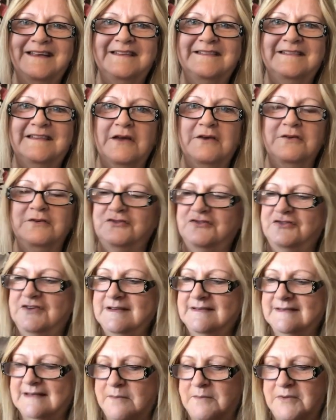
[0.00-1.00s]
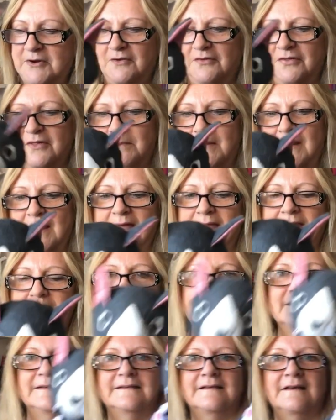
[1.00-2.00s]
So she's coming on the
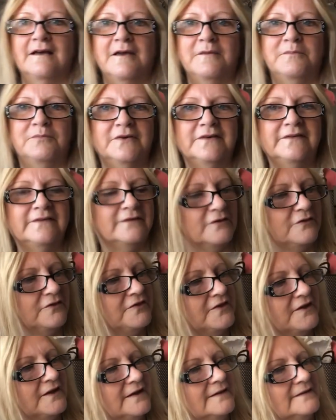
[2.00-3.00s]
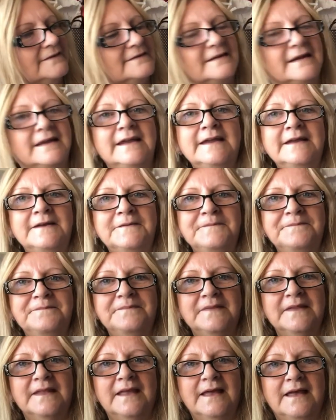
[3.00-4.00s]
plane to Cyprus on Thursday.
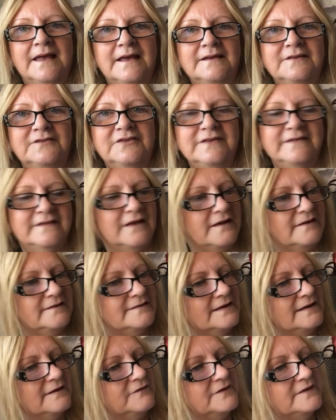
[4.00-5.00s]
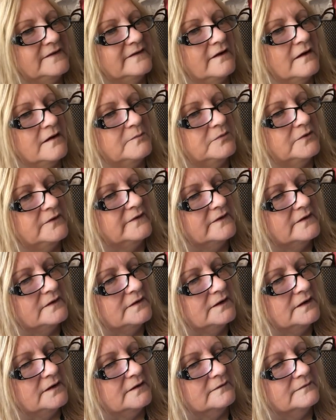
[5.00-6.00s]
And she's going to live in Cyprus,
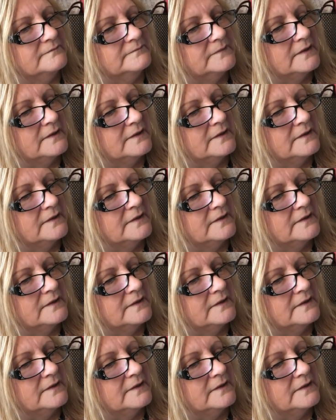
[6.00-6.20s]
aren't you?